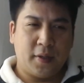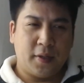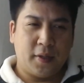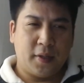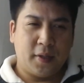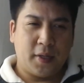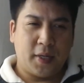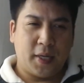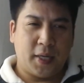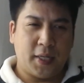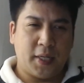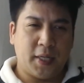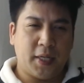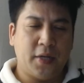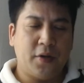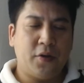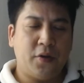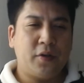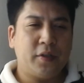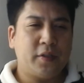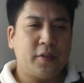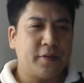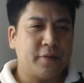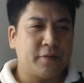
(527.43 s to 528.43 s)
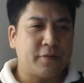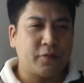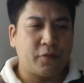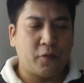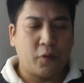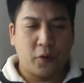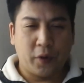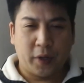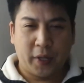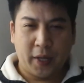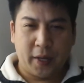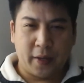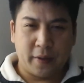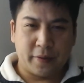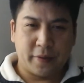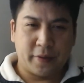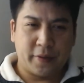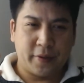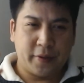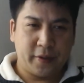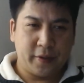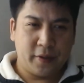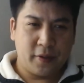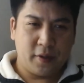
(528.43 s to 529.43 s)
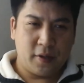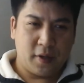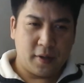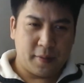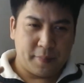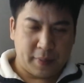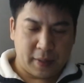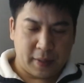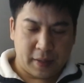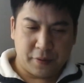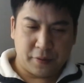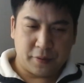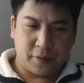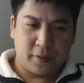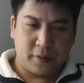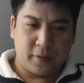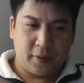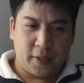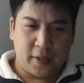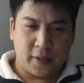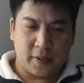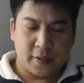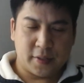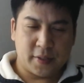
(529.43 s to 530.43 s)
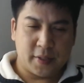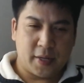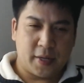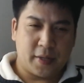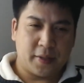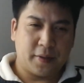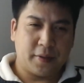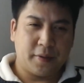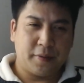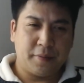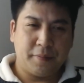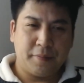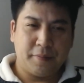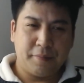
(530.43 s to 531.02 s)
And in order to forget about things that